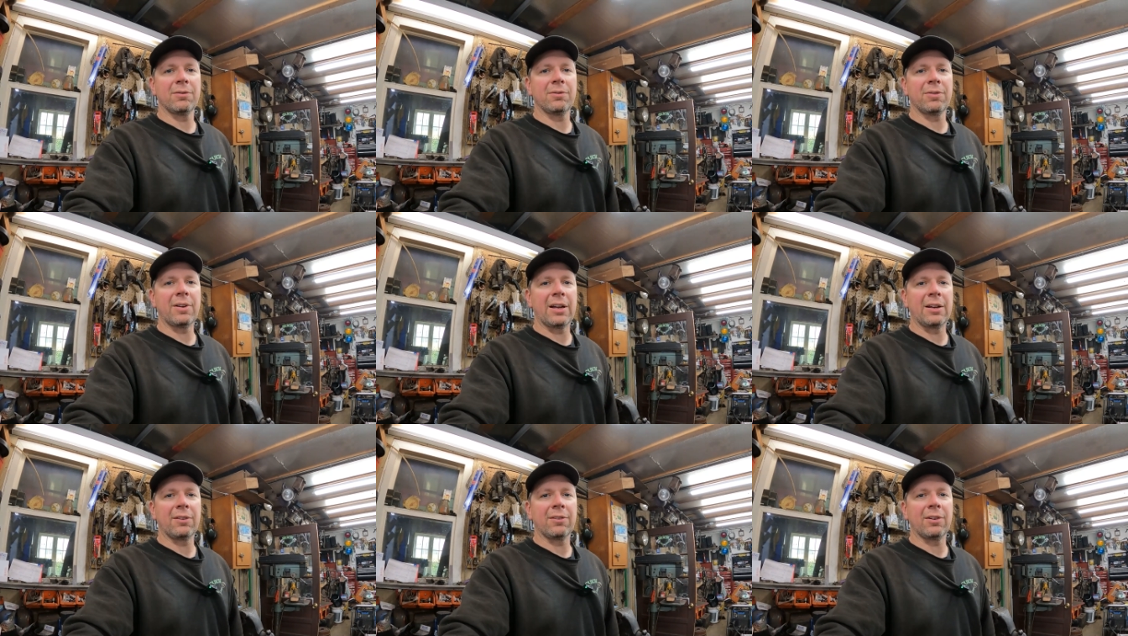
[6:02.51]

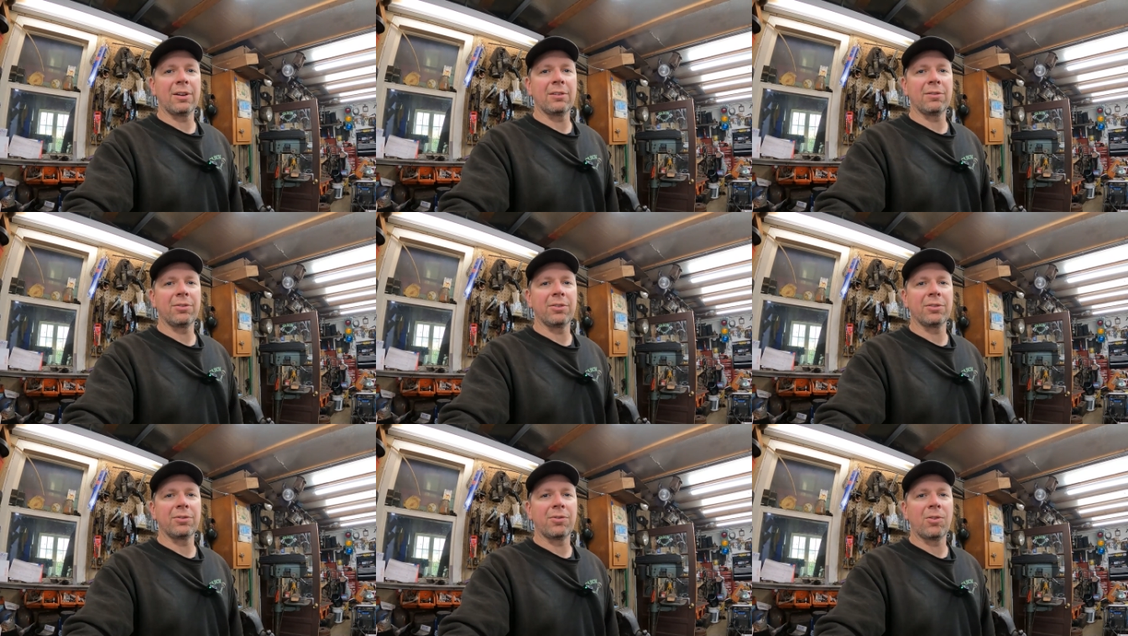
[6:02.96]
fine
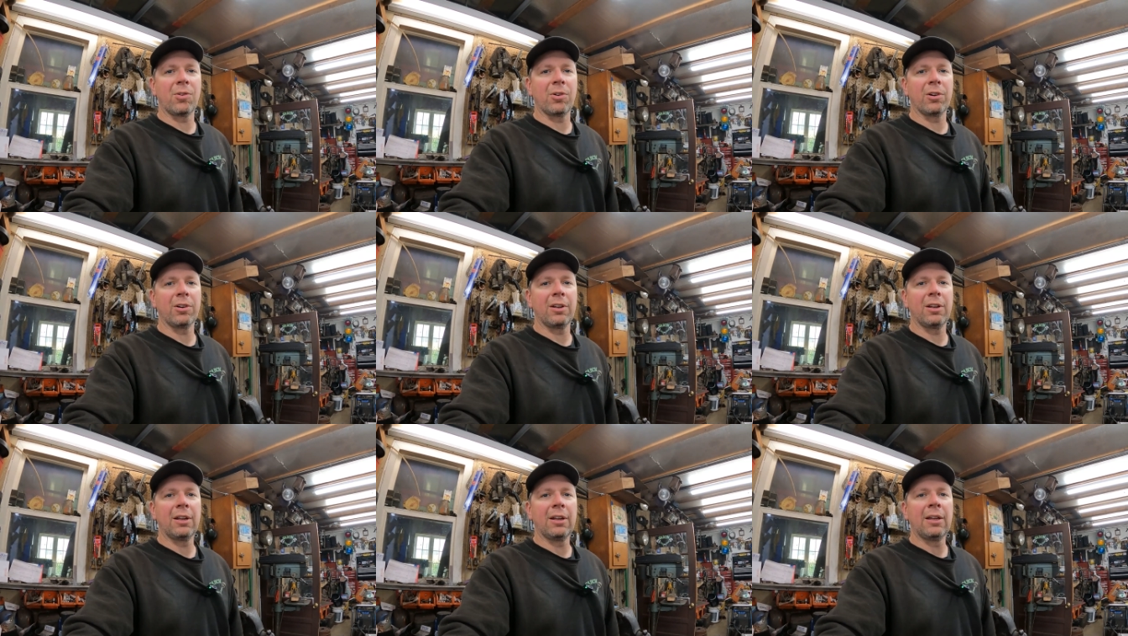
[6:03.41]
thread for
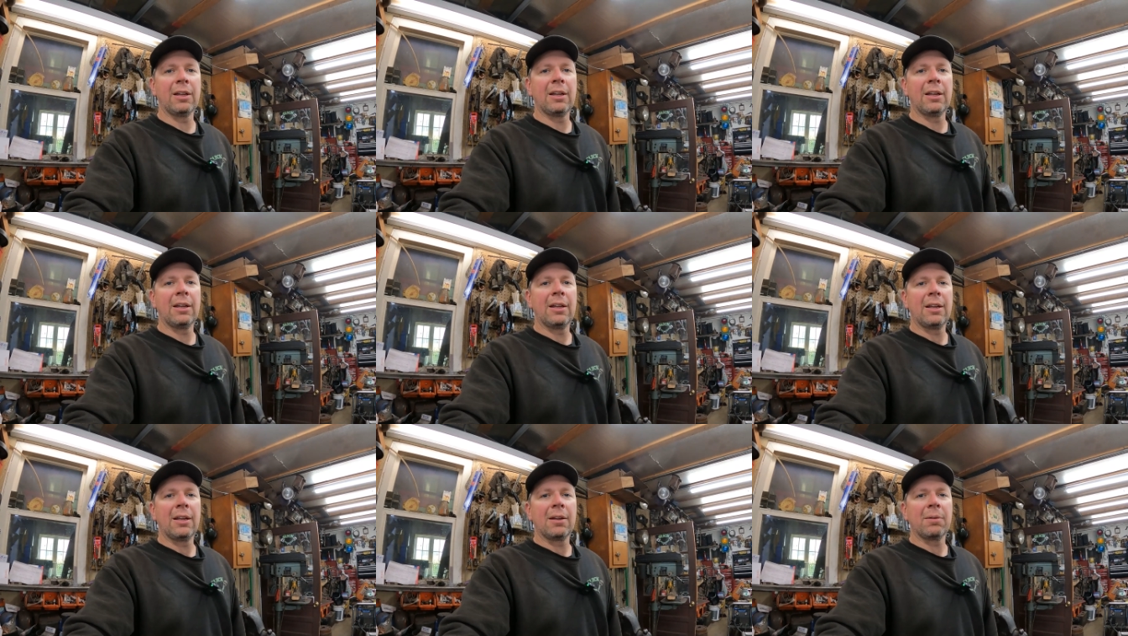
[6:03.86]
Ford,
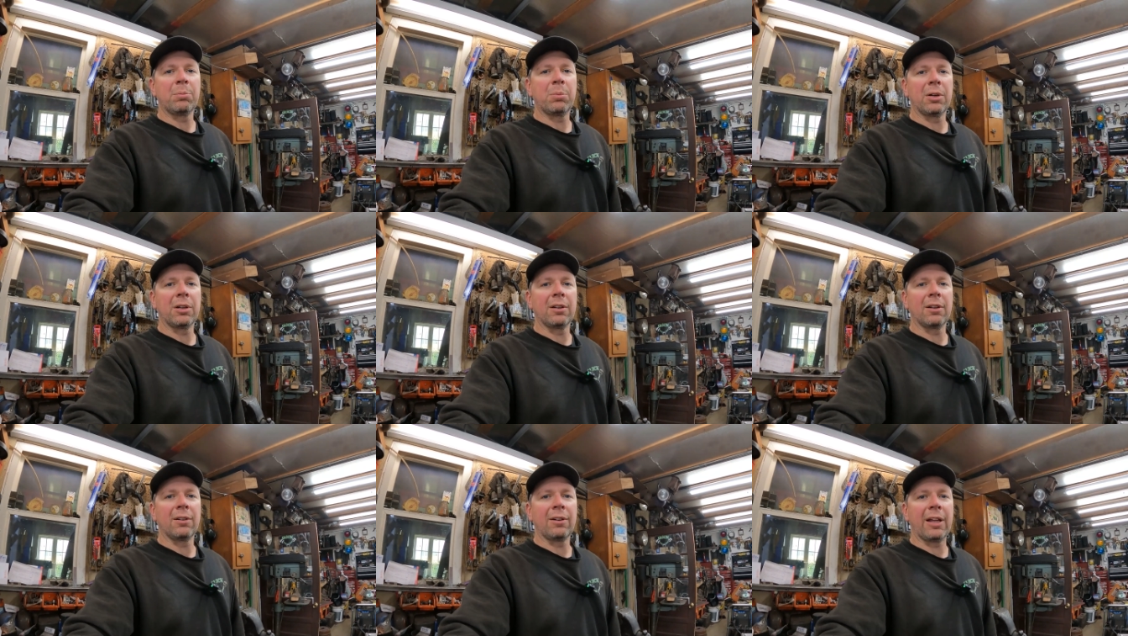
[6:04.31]

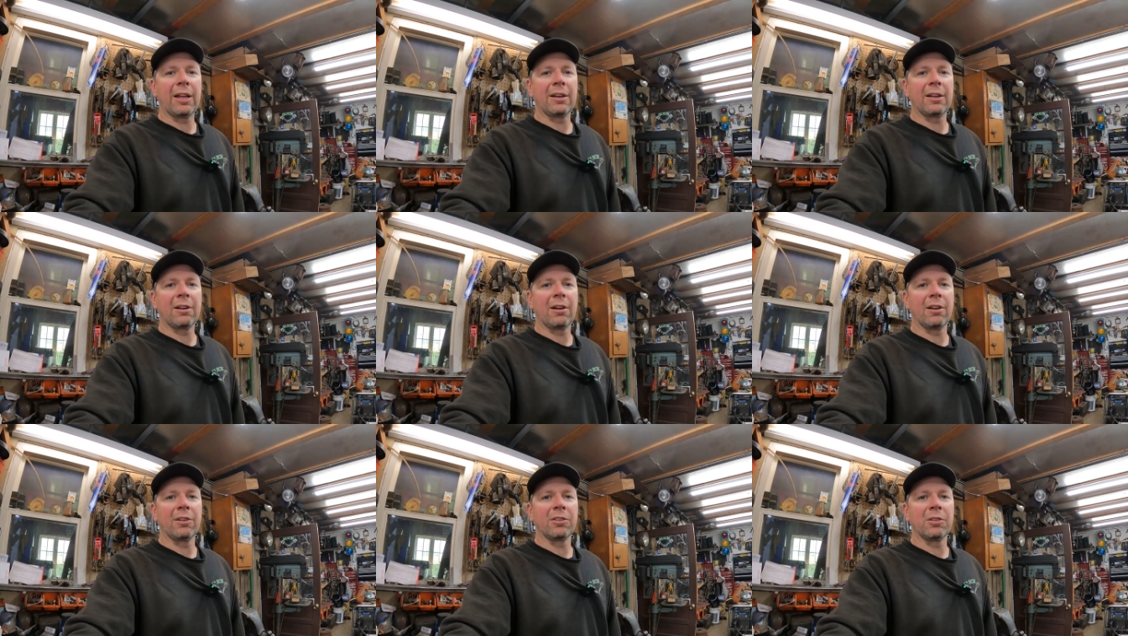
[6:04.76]
but a lot
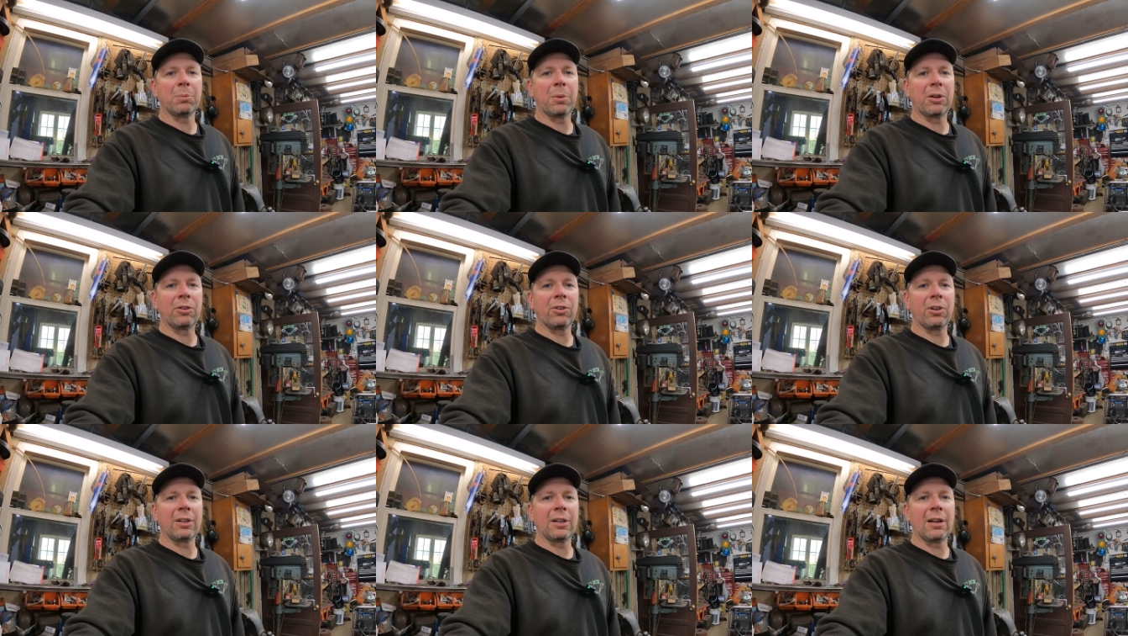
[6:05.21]
of cars are
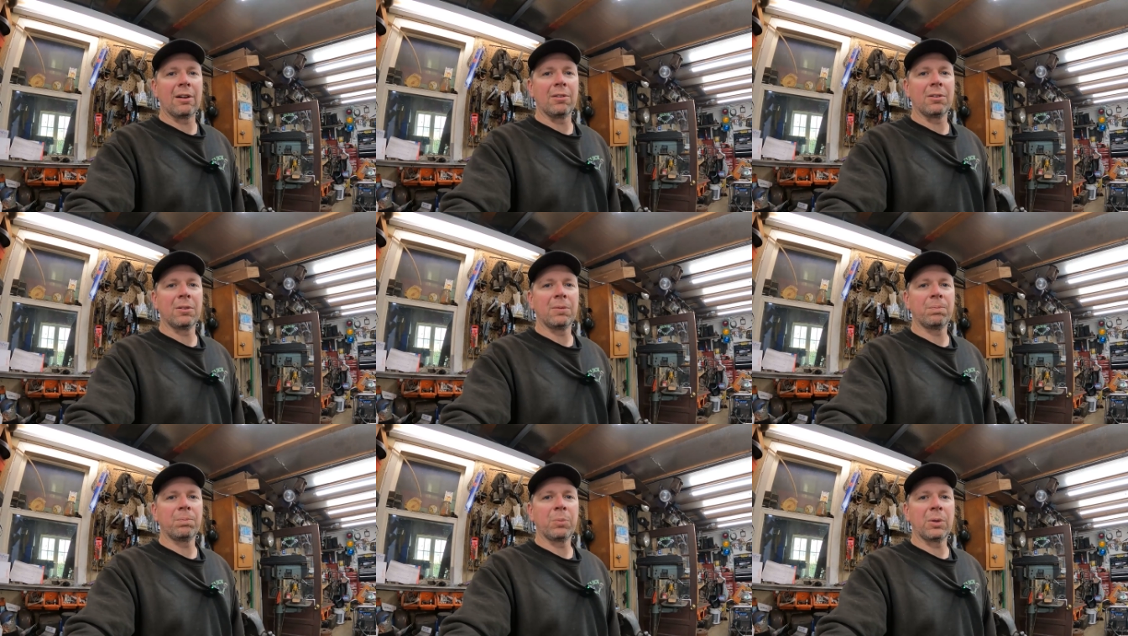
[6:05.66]
metric now.